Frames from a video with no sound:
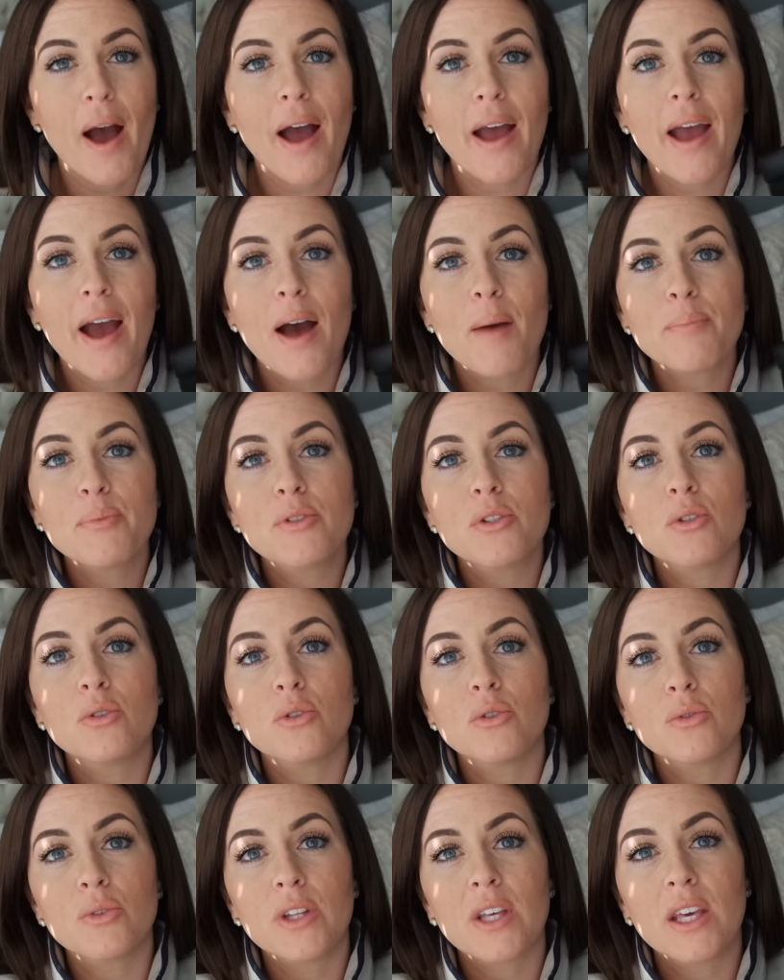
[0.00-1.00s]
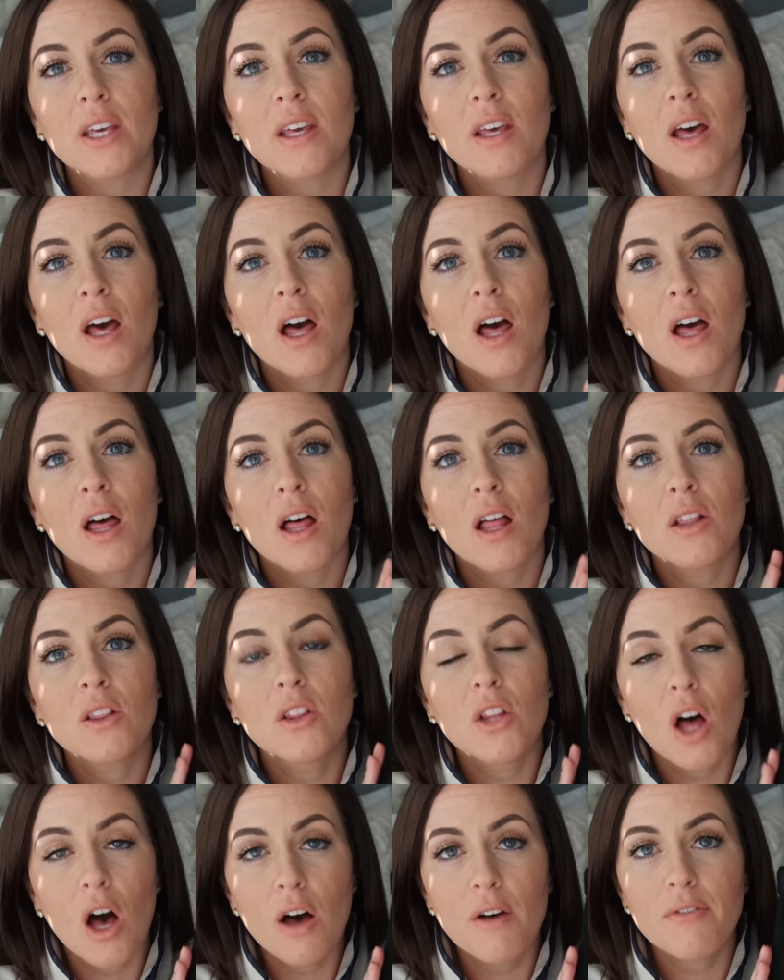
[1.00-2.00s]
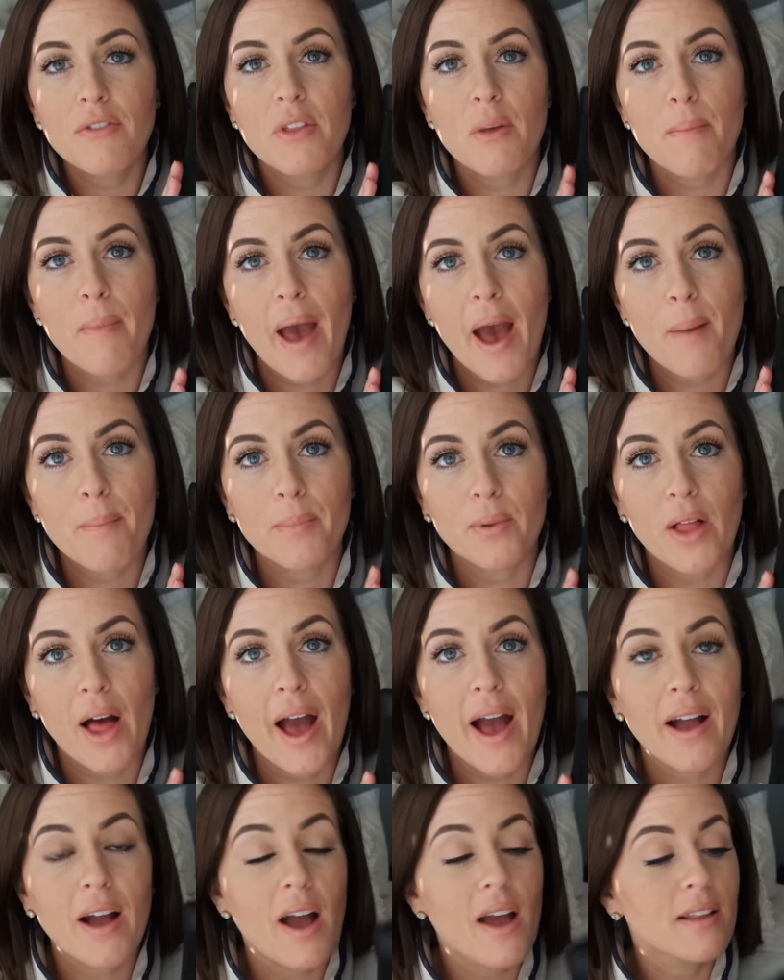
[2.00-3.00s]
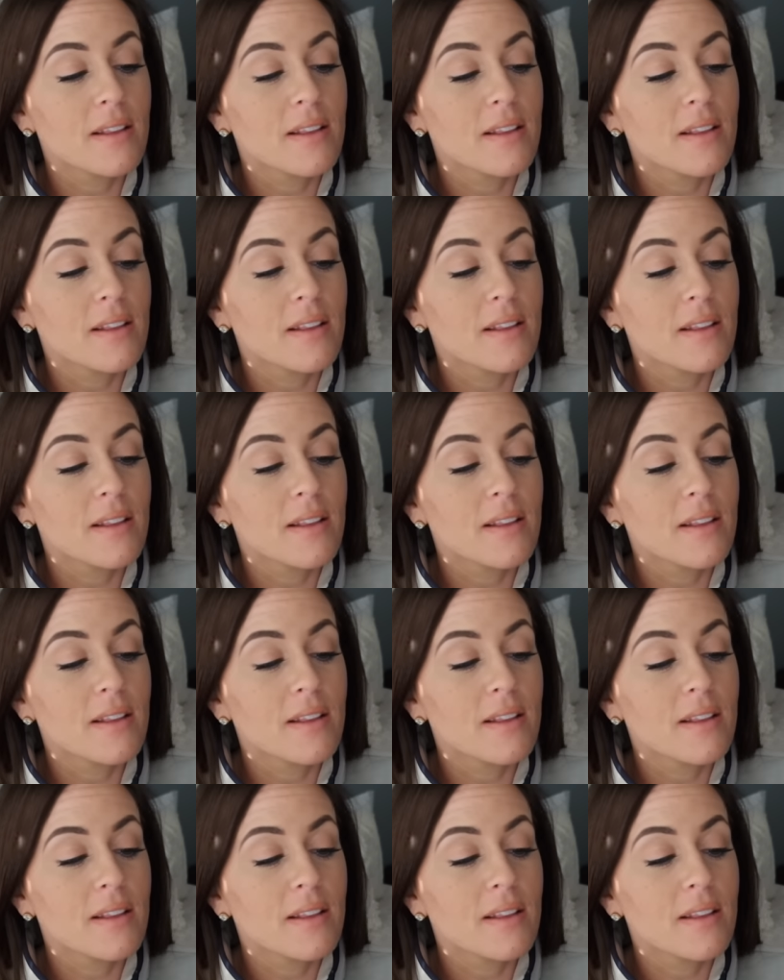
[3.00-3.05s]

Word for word: I absolutely love the matte black.